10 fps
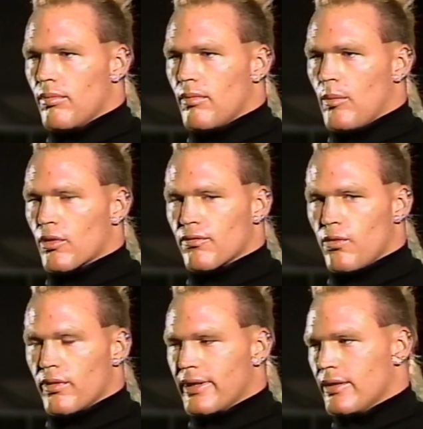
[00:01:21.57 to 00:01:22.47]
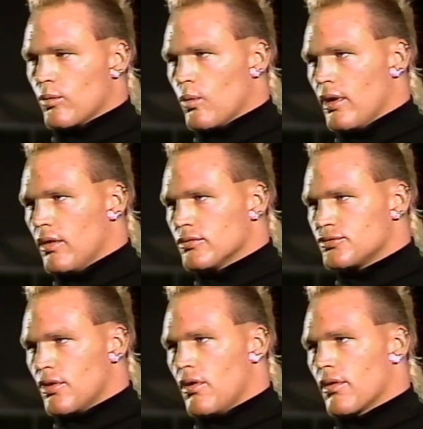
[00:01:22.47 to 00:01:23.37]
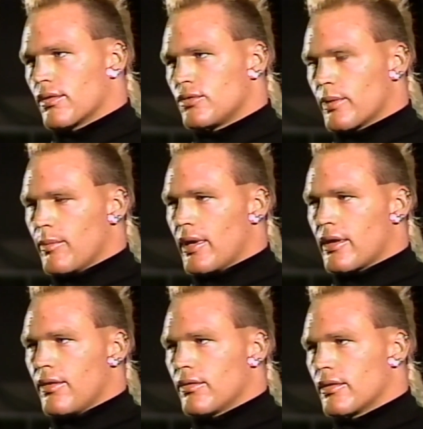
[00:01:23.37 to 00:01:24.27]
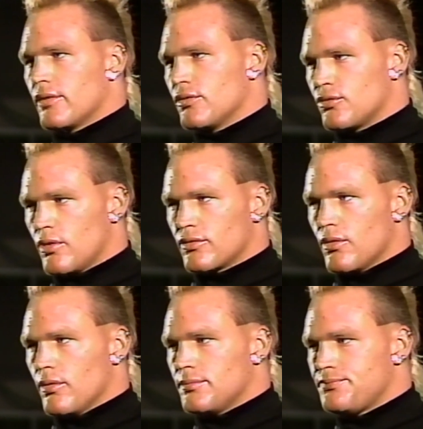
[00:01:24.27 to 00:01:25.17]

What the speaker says: I'm looking forward to get it well, strong, so I can get back there and get the stretch going.